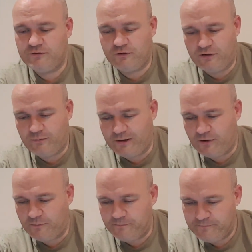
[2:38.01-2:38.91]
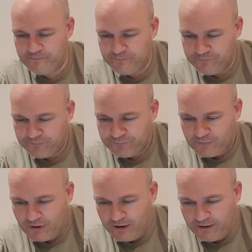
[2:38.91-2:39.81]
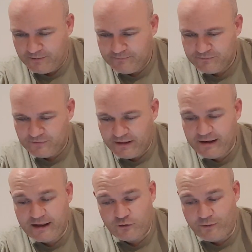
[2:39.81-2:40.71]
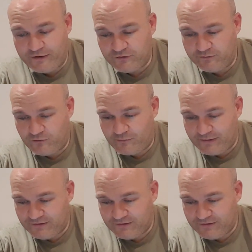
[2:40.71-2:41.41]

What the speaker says: So here we go. Lady had a question for me.